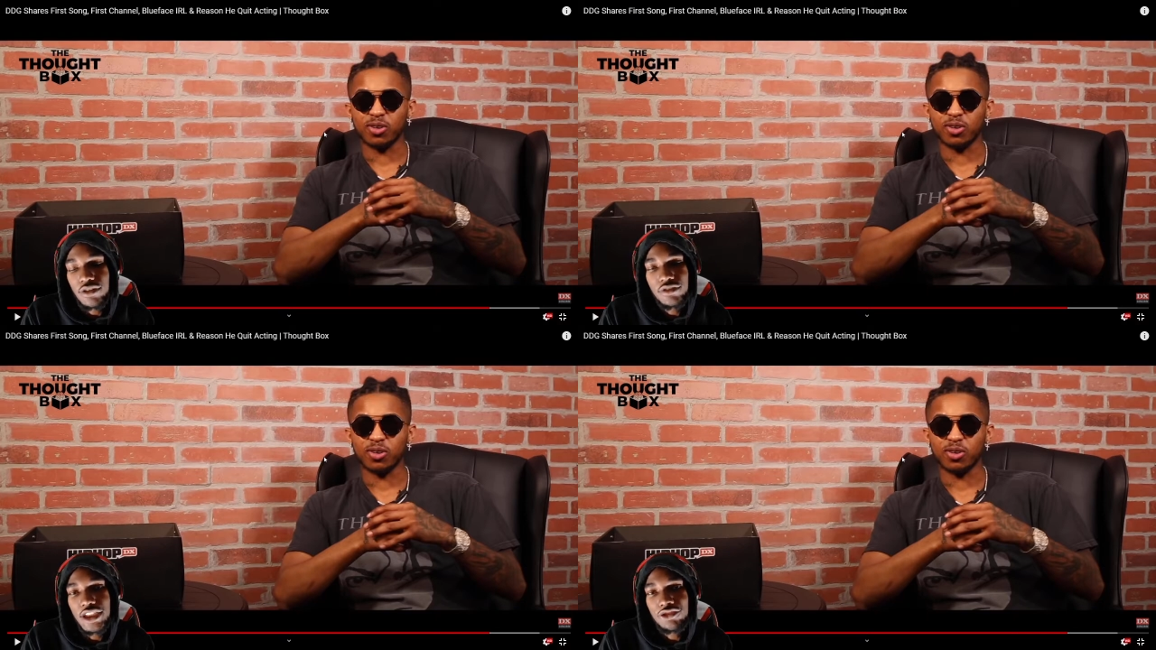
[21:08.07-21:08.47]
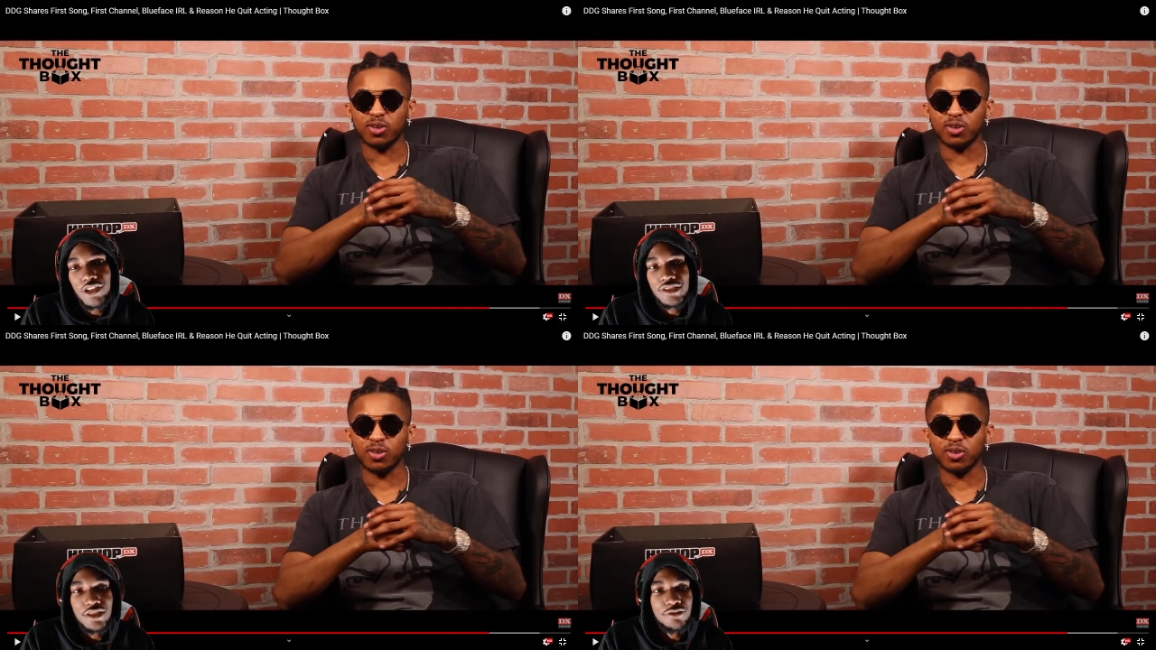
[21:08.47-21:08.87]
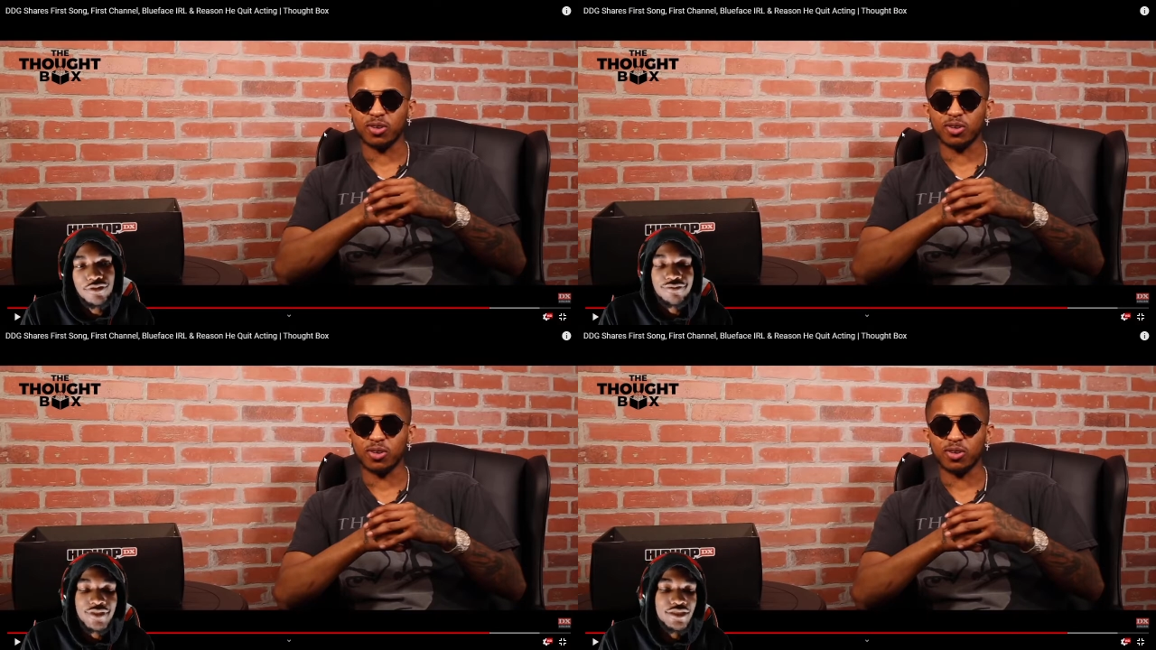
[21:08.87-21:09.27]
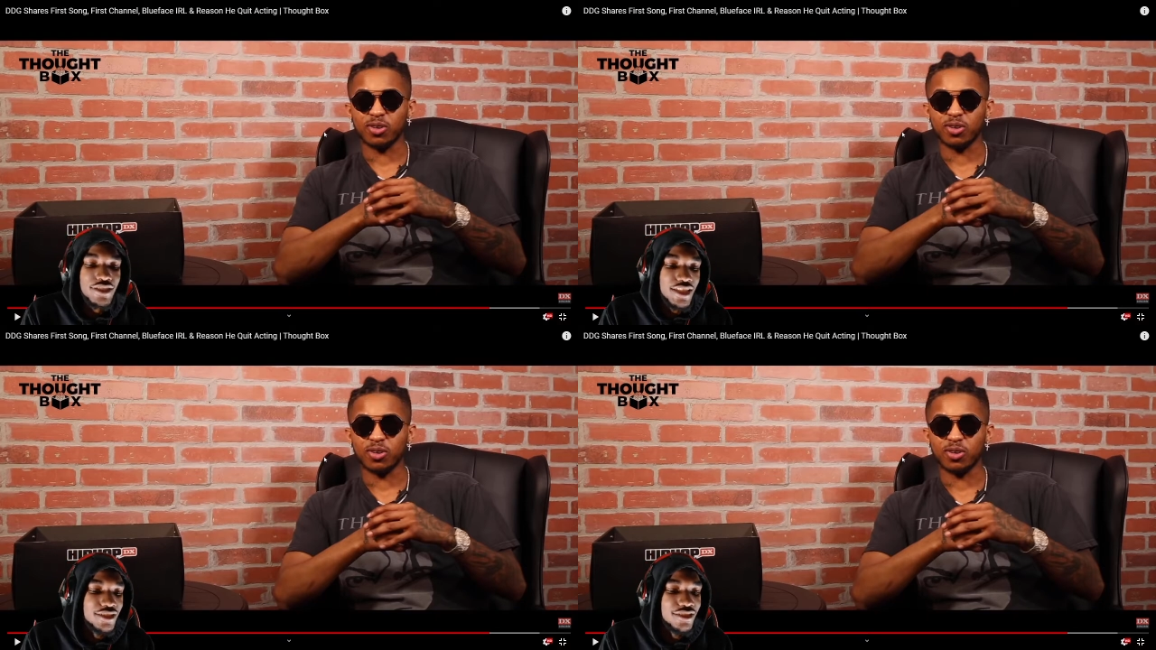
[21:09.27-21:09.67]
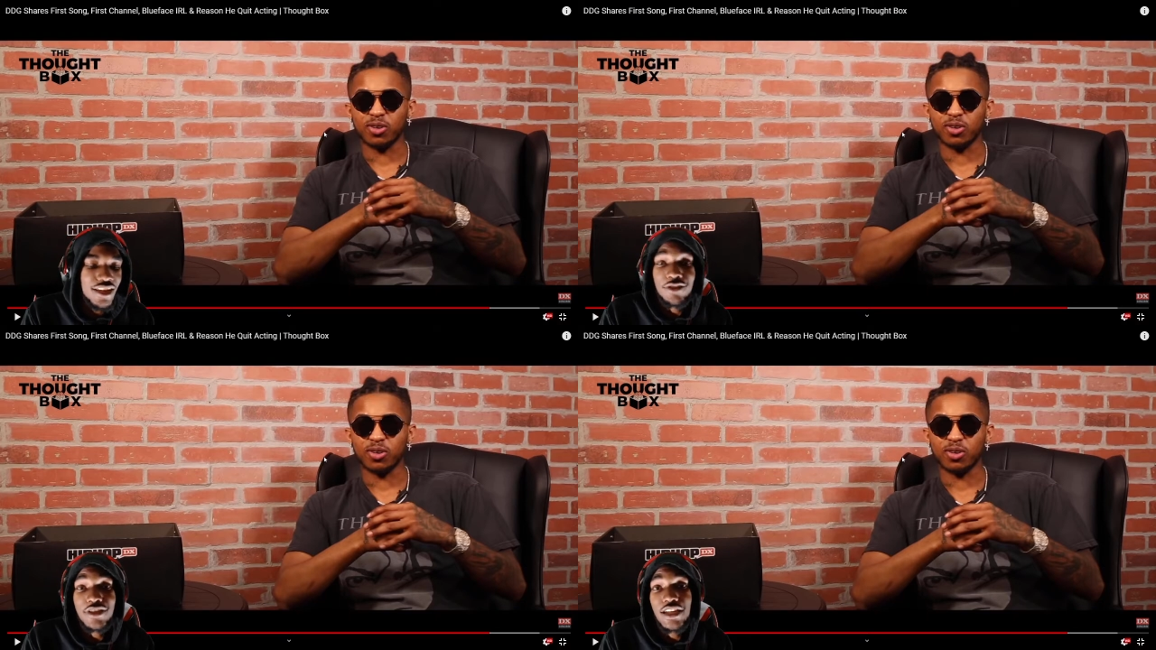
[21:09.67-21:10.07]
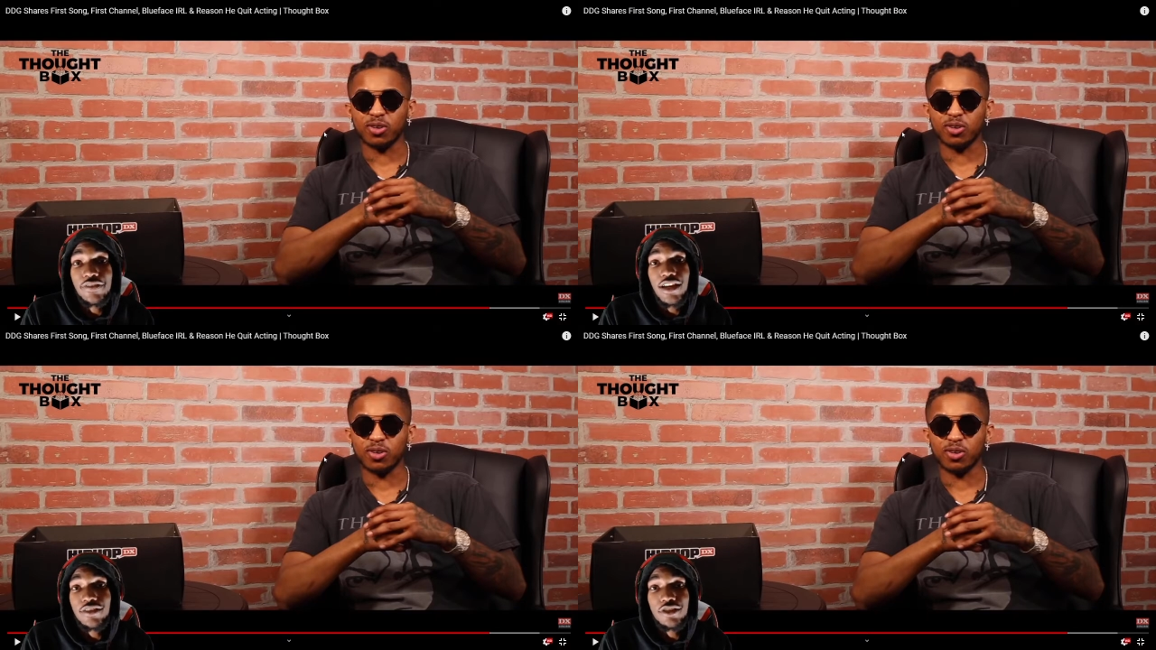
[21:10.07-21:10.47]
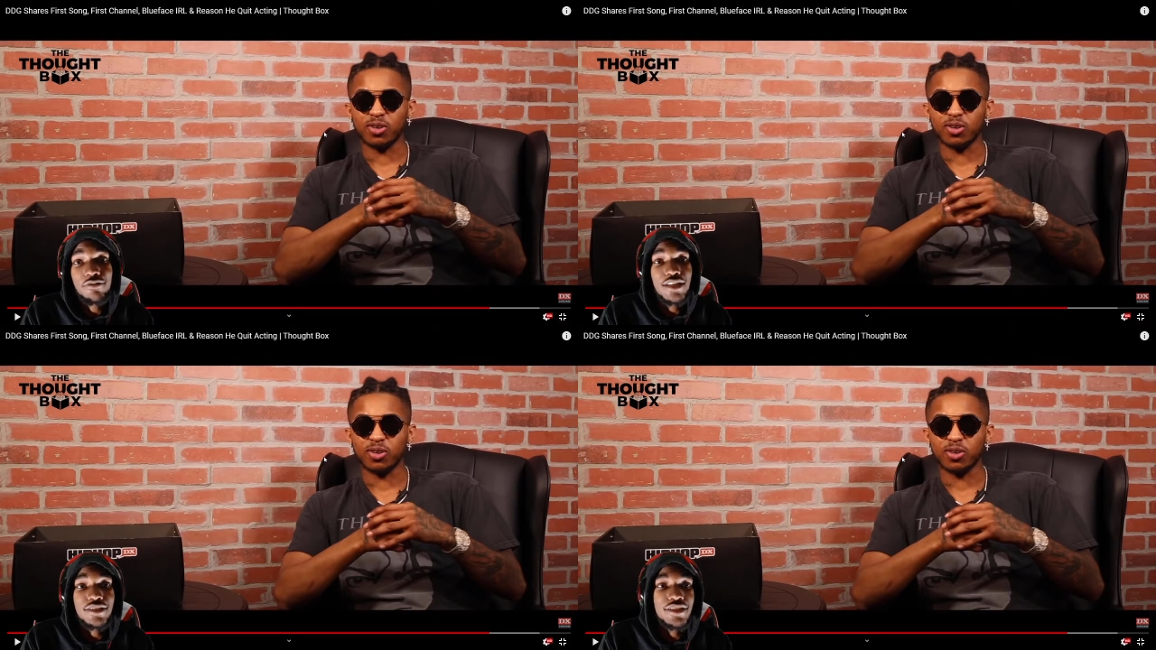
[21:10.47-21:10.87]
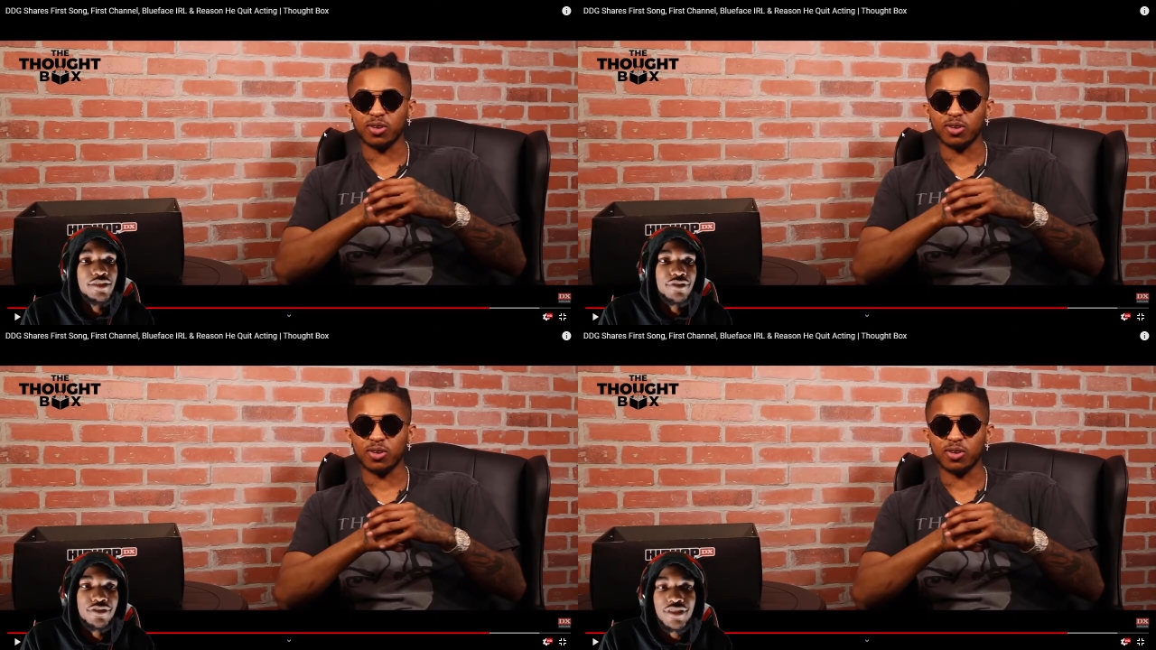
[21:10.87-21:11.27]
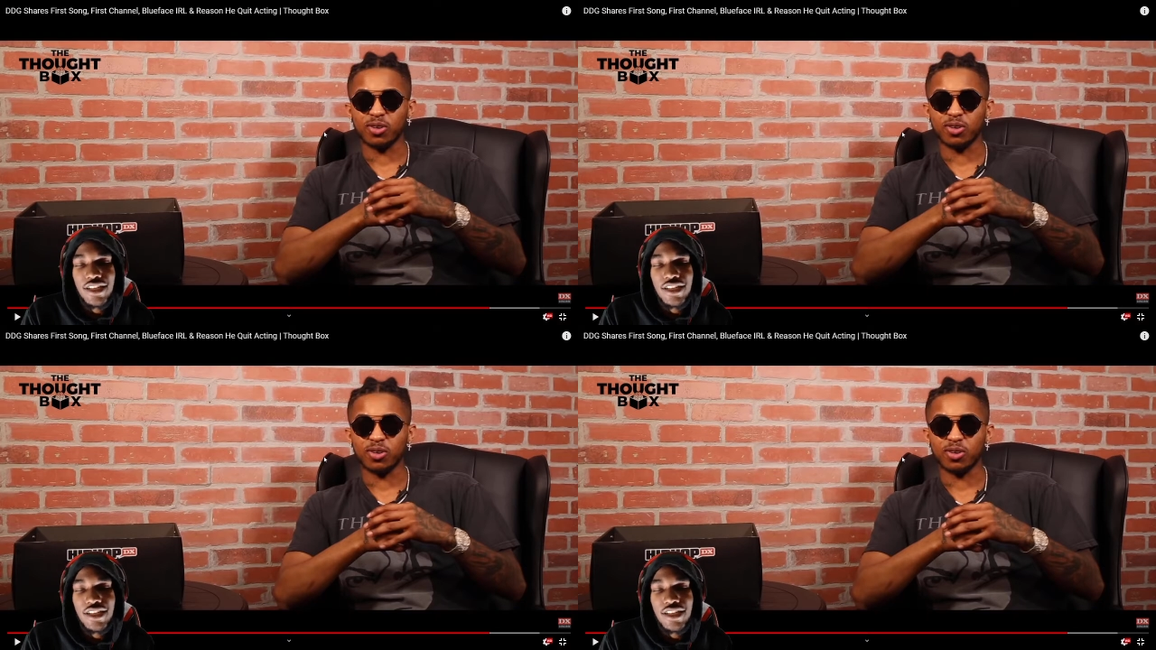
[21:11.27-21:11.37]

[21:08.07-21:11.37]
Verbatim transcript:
Speaker 1: Nitre so I don't care if y'all know my name, bro.